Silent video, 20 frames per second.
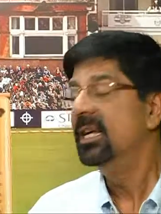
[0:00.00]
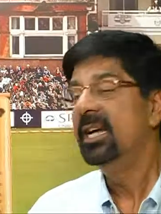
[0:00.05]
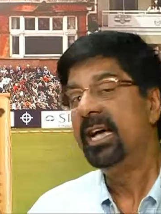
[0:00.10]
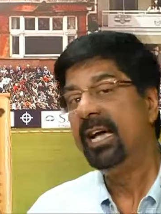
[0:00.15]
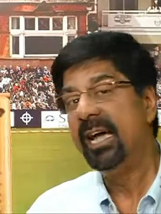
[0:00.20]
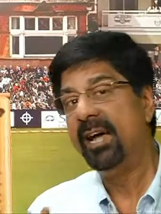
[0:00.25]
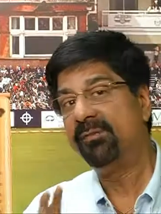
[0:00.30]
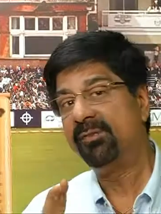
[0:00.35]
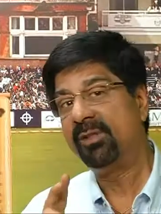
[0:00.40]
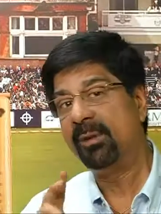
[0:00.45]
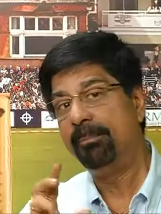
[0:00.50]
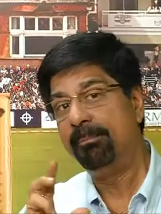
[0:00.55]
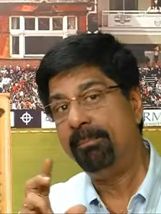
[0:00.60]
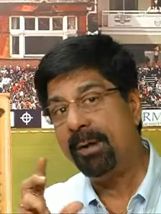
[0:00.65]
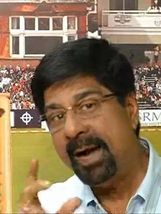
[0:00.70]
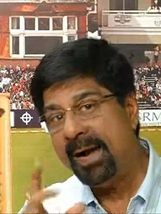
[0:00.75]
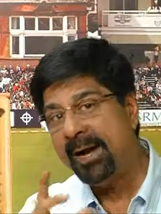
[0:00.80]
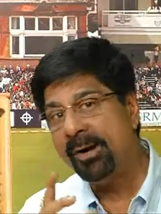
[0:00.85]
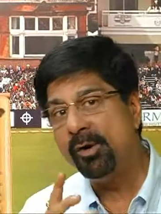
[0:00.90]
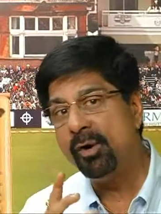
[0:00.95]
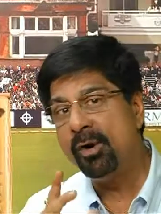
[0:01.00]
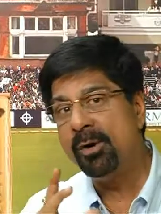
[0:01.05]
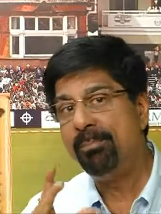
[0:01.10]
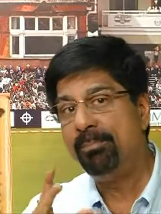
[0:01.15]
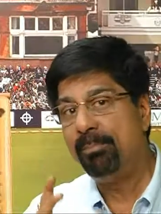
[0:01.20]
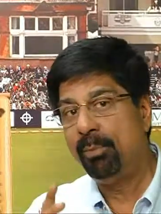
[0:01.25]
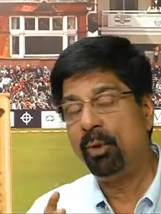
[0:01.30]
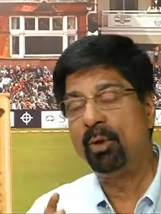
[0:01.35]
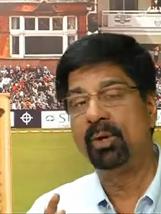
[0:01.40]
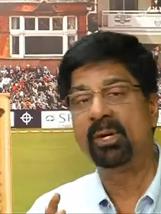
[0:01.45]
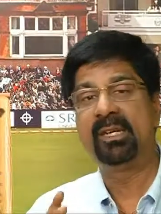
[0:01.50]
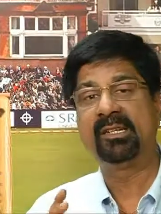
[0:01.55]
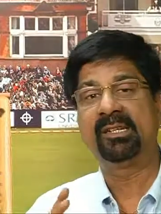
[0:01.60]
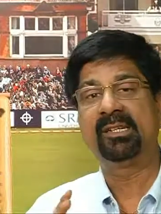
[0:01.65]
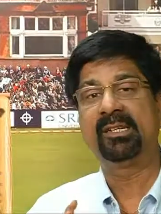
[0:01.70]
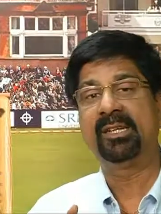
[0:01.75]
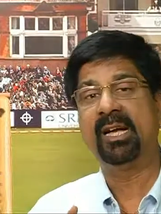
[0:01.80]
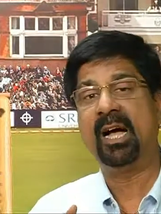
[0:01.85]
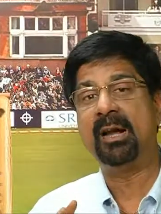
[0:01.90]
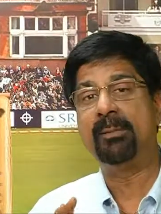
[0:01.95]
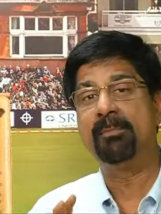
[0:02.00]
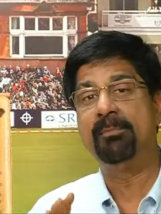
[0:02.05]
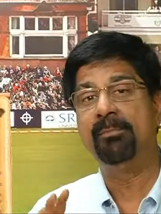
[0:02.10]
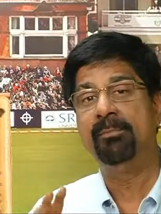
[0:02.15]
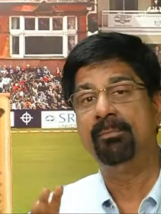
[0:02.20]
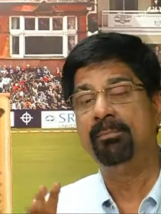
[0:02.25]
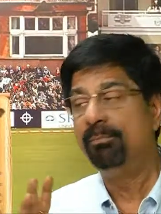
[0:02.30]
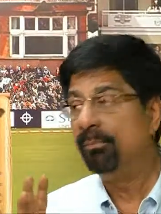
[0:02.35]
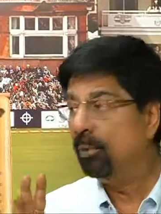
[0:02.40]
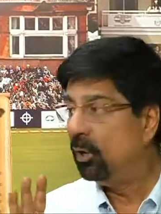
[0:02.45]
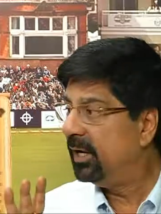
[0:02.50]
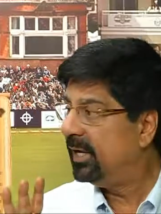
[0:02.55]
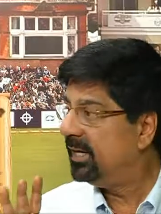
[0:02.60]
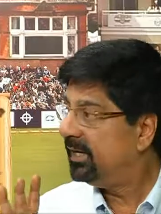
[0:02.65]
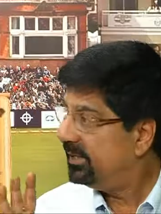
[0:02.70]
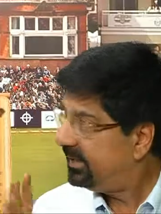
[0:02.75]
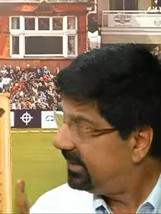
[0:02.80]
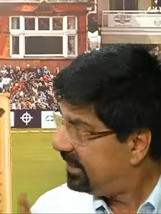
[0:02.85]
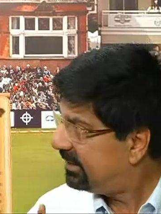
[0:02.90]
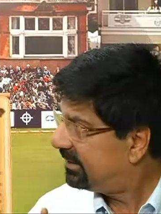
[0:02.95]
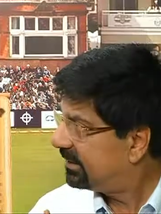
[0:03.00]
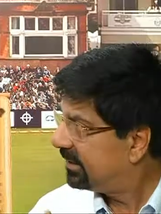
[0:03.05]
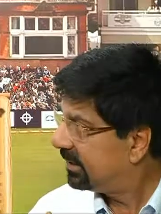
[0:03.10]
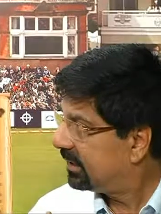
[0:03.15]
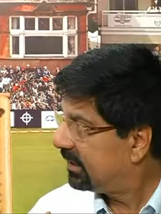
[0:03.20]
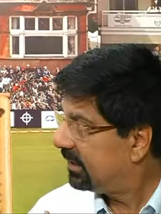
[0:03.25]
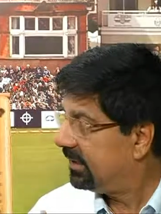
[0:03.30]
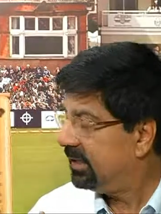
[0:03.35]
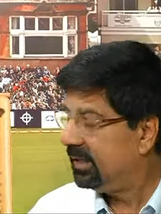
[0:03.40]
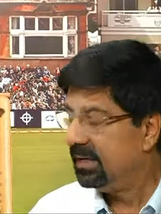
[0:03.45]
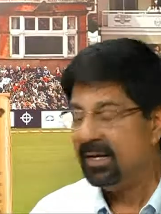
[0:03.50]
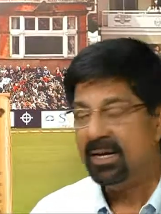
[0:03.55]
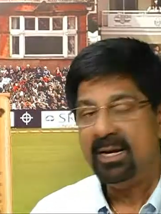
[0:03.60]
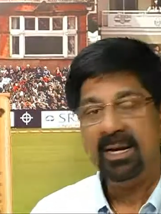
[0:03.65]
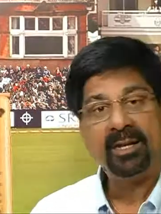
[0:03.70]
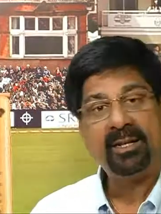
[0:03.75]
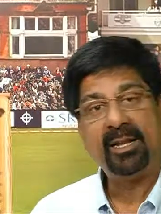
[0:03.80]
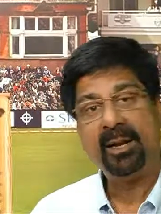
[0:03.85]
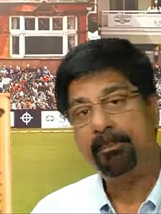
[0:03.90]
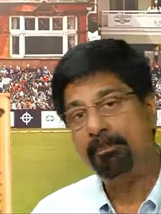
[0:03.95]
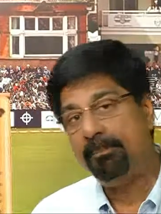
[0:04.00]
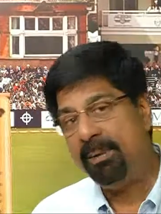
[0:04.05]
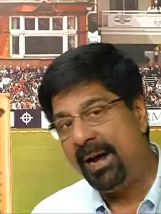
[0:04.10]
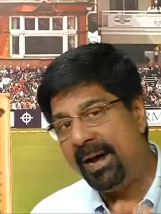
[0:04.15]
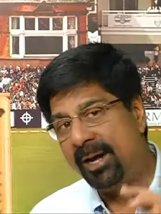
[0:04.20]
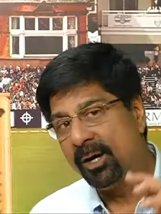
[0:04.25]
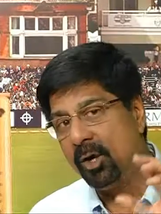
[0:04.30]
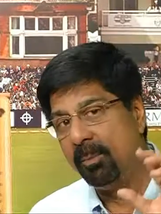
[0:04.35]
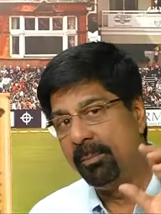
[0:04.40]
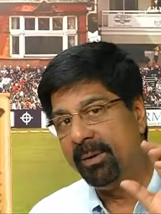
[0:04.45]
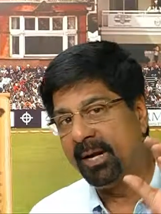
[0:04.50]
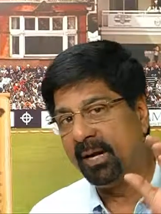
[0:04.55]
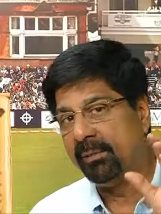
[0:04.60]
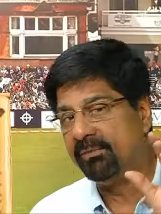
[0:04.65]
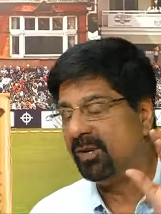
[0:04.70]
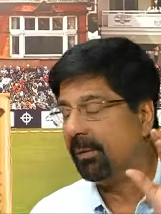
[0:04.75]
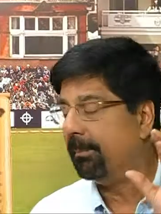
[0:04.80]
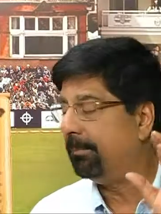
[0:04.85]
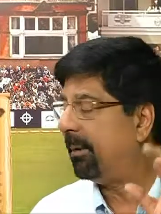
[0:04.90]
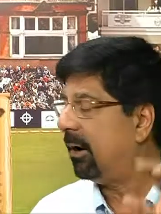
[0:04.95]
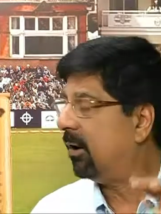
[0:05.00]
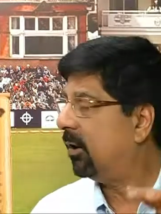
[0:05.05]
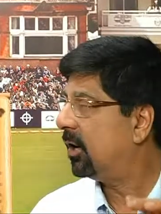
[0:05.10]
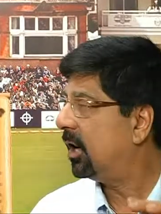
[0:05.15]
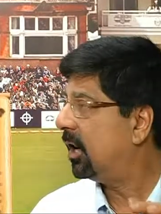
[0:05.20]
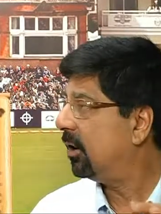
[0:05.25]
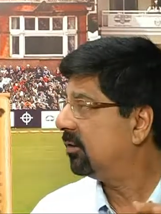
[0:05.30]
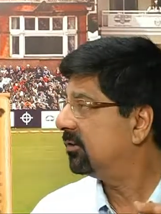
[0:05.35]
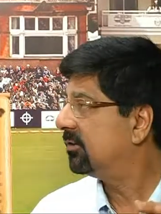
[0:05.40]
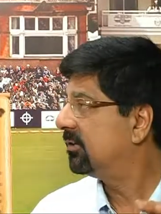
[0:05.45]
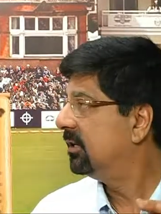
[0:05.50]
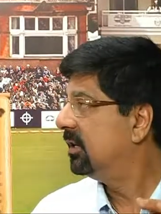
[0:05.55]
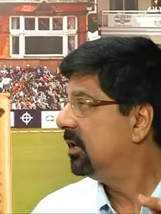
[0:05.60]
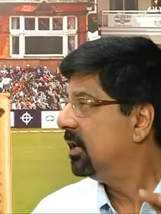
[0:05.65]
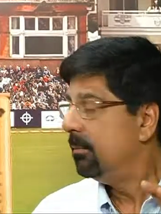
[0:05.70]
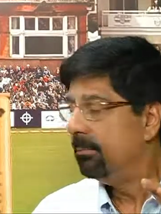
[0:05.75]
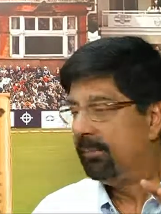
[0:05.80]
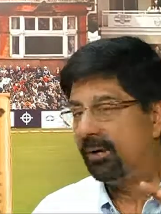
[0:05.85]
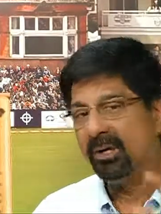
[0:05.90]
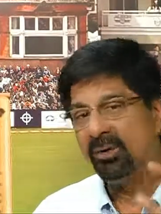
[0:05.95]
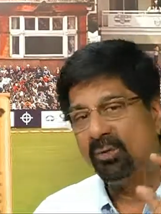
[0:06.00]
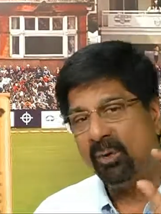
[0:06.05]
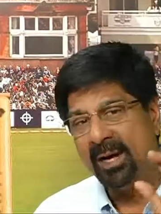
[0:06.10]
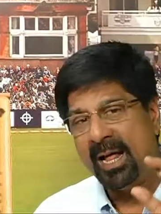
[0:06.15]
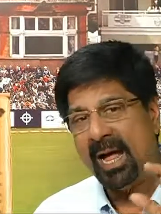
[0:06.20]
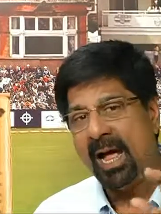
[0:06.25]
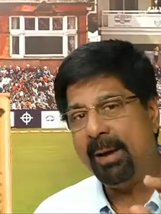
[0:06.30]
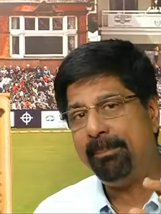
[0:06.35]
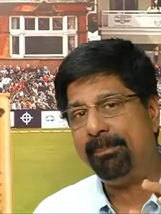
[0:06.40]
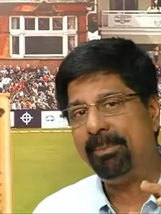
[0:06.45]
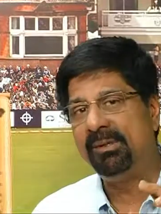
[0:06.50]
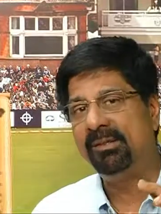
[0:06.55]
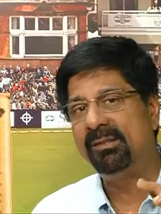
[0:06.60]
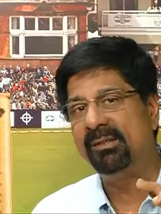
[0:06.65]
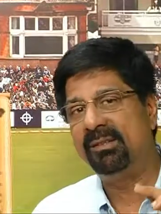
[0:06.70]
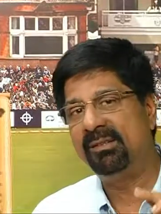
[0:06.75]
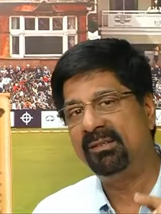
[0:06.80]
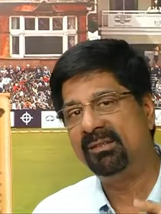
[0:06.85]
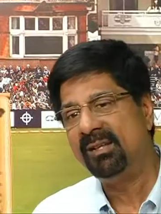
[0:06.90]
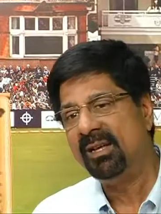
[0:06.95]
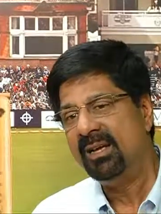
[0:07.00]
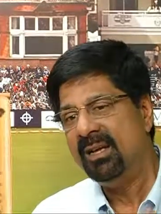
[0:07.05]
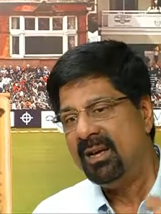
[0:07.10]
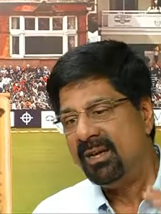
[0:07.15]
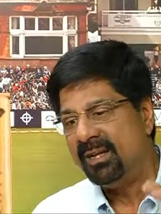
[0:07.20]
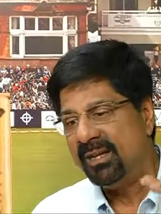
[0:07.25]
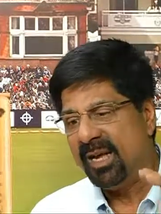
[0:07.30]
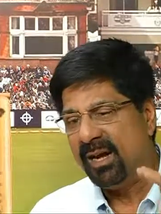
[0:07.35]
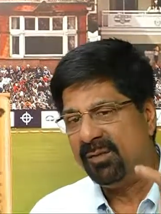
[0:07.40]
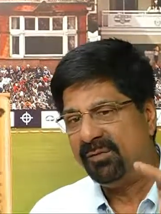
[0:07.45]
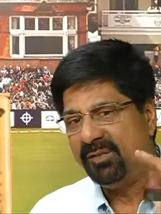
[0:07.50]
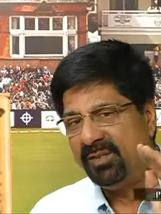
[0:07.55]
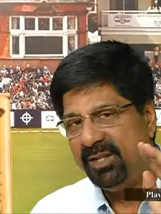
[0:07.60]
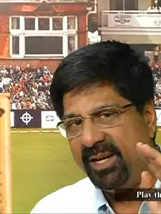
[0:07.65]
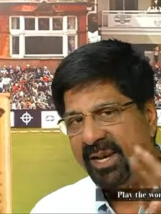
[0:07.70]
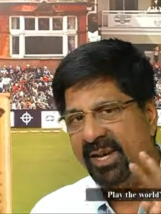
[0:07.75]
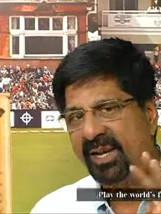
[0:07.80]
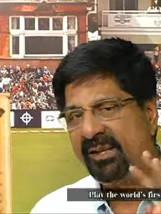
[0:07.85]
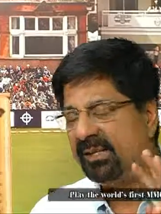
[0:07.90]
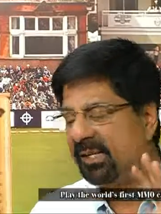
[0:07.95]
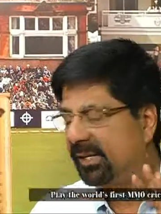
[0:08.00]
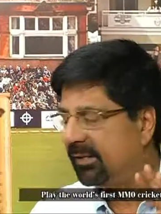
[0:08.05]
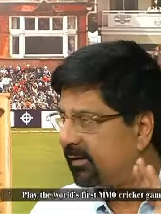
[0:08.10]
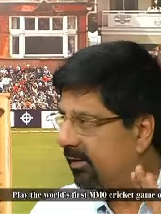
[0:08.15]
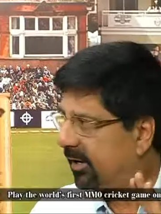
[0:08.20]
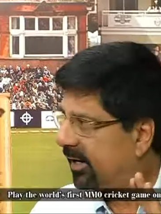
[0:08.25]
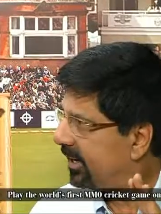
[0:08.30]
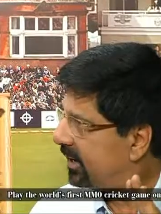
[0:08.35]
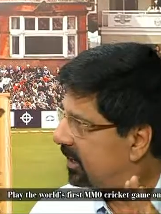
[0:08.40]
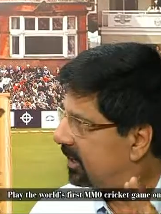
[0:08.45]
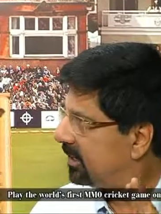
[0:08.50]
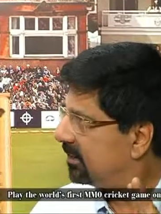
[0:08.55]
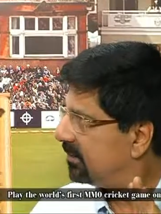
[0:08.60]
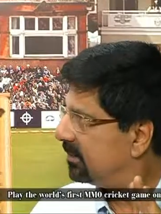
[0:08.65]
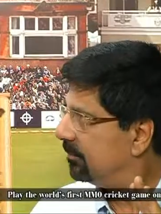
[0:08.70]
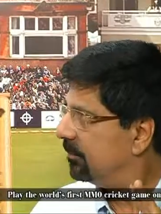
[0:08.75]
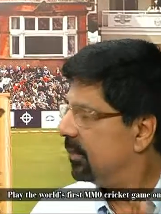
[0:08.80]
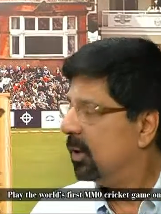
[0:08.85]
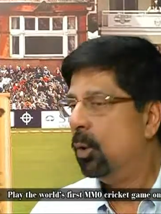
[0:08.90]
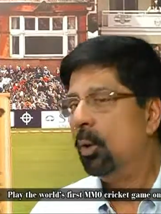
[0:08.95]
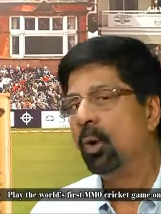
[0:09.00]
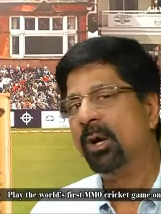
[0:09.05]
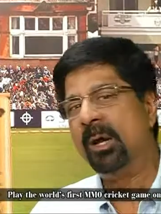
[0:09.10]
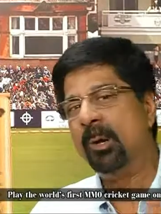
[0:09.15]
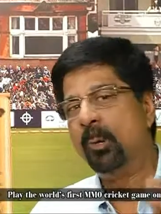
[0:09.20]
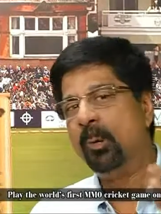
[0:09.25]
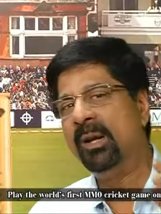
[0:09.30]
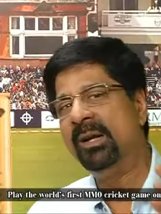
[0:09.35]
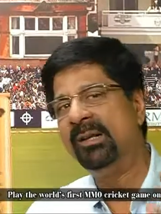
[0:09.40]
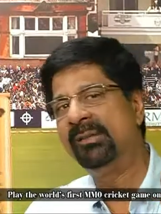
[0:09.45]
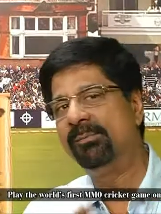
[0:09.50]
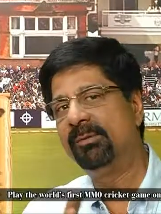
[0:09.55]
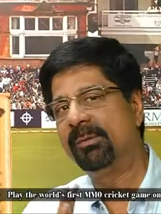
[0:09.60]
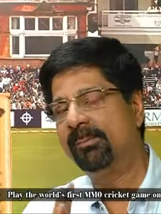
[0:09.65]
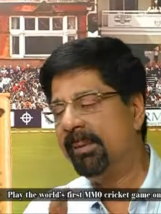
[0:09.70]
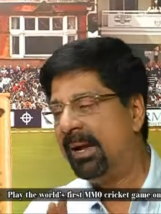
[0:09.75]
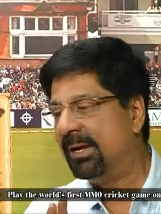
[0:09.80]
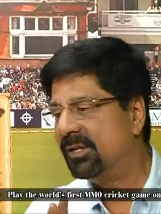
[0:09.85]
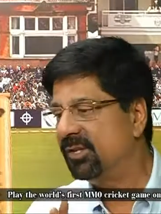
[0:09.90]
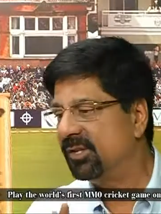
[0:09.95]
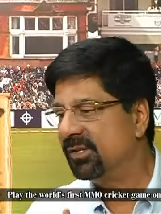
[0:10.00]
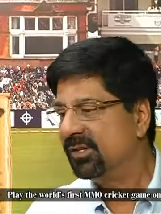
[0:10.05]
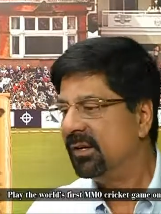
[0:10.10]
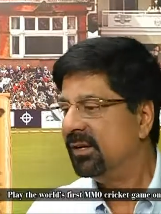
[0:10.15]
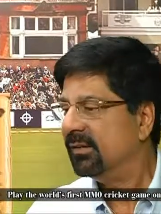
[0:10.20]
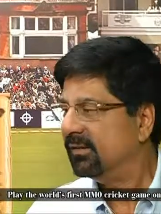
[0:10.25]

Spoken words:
If the Bangalore bowlers start bowling decently, then Bangalore becomes a powerhouse. Because what happens is they have 3 cricketers who can win matches